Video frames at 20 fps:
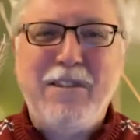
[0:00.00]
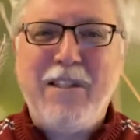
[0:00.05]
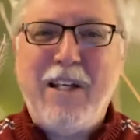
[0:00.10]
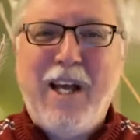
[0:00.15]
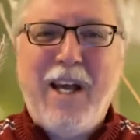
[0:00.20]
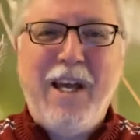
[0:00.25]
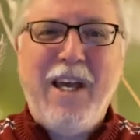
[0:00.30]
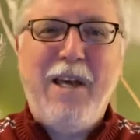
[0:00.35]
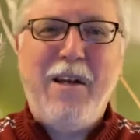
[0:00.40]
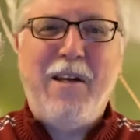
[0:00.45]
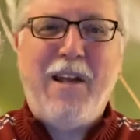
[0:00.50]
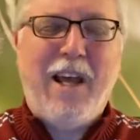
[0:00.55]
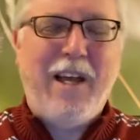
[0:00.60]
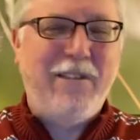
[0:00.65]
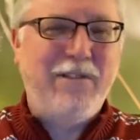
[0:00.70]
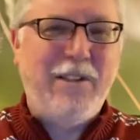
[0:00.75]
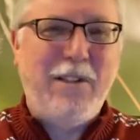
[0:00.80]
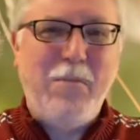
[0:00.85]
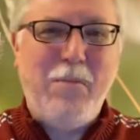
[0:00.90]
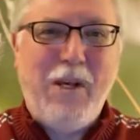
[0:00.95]
and I had
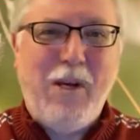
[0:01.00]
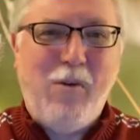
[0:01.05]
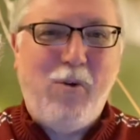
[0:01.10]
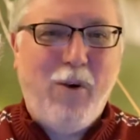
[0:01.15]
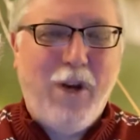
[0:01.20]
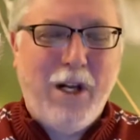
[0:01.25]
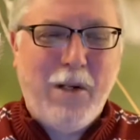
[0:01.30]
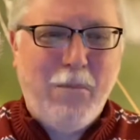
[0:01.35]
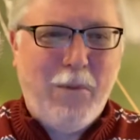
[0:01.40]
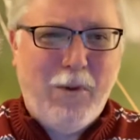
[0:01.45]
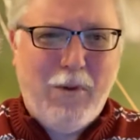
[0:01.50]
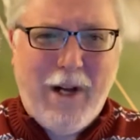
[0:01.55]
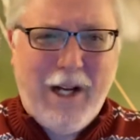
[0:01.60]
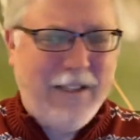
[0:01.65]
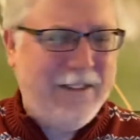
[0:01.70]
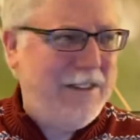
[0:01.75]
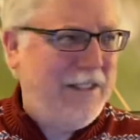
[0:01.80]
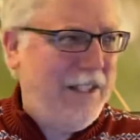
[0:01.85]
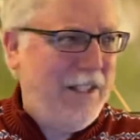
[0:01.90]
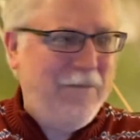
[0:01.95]
like some incredible, I
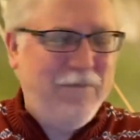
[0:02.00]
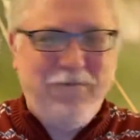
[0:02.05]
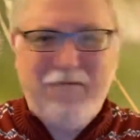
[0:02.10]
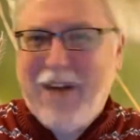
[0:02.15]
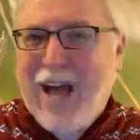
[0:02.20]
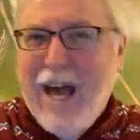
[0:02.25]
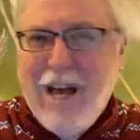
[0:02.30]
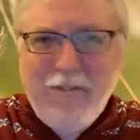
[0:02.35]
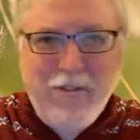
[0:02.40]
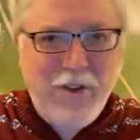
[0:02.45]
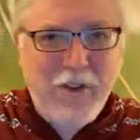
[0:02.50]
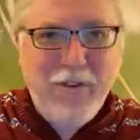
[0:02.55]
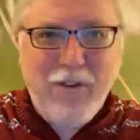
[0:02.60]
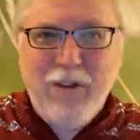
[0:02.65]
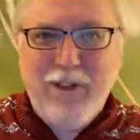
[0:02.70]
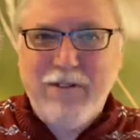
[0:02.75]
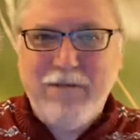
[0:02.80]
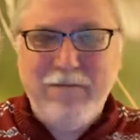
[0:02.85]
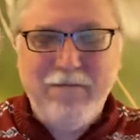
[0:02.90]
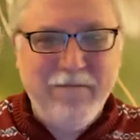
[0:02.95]
see
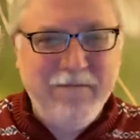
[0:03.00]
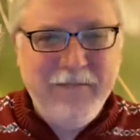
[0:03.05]
500